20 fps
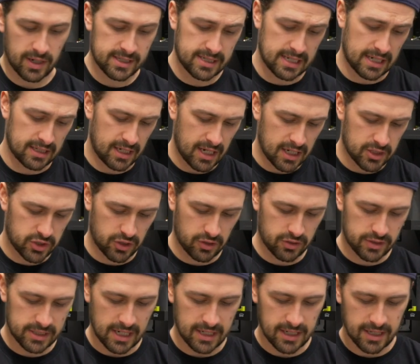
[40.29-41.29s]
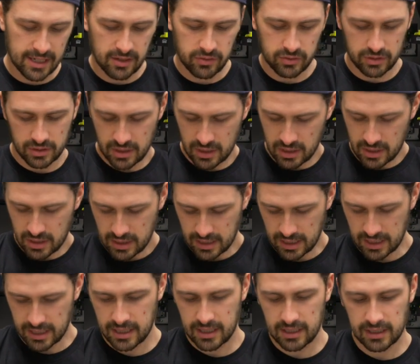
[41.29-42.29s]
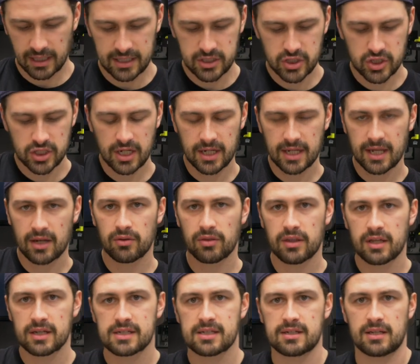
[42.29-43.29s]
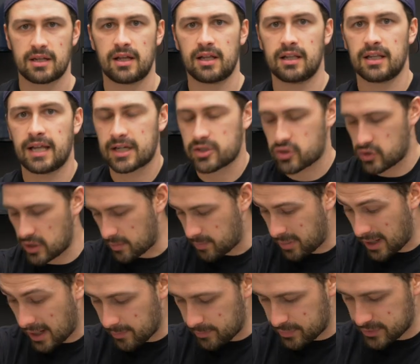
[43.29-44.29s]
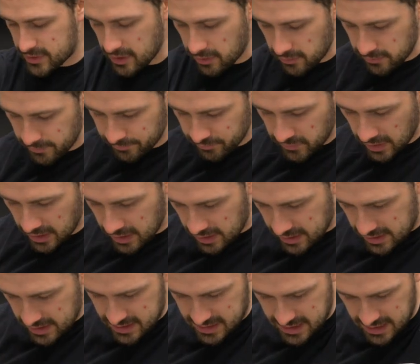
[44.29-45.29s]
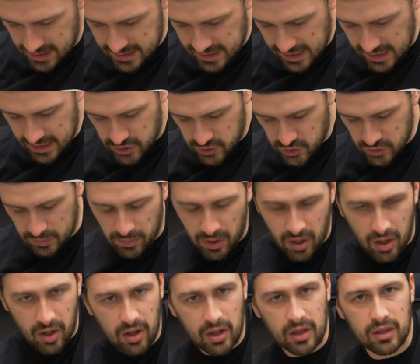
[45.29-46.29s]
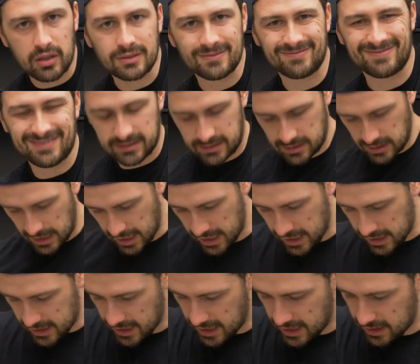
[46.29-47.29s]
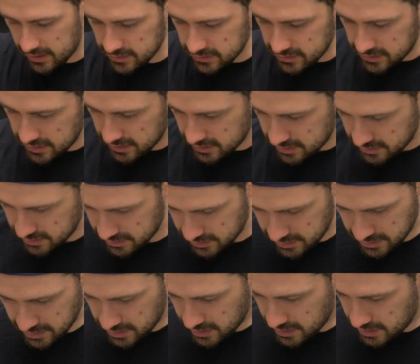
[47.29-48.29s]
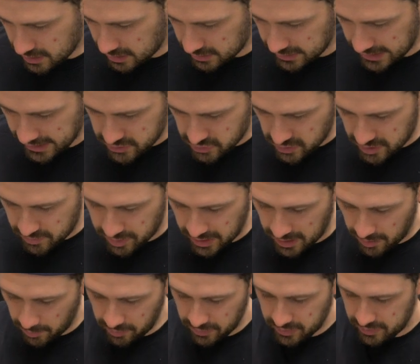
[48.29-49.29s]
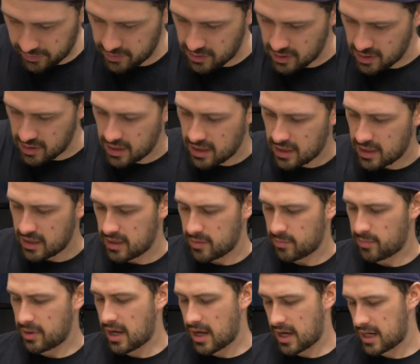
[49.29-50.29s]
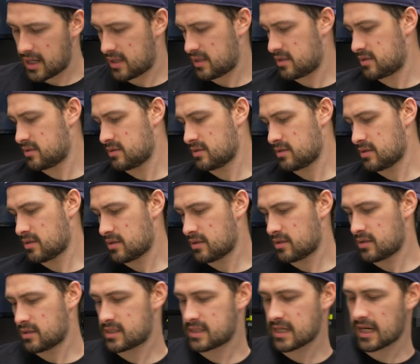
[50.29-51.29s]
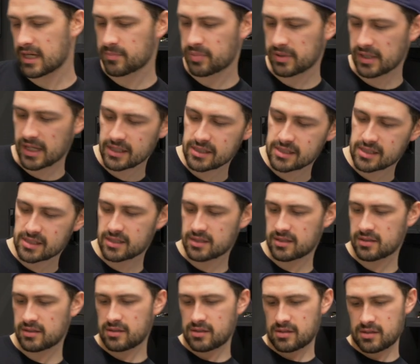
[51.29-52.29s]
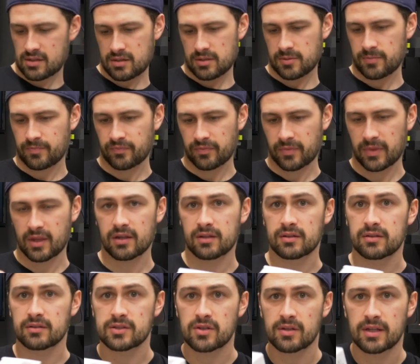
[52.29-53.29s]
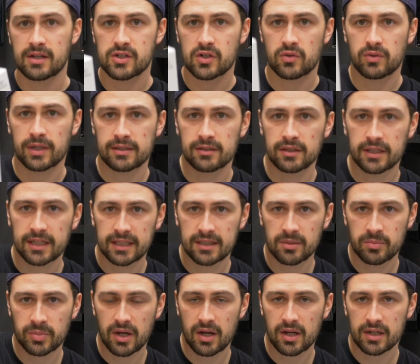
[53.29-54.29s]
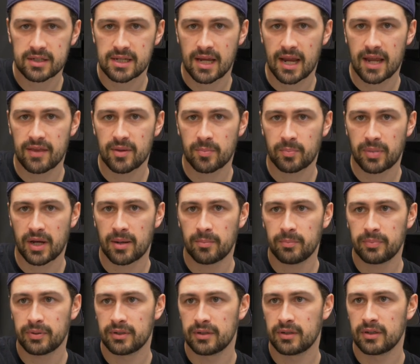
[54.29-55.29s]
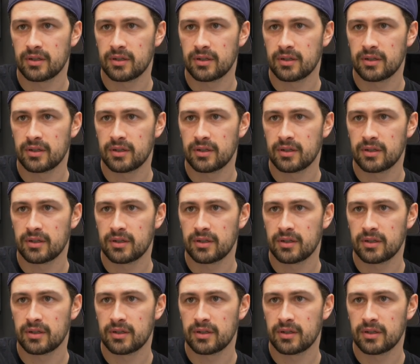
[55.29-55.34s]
I said, yeah, sure, send it out. And let's check out this electric pump. So this is a small handheld electric pump by Cycplus. So there's a quick look at the box and the pump.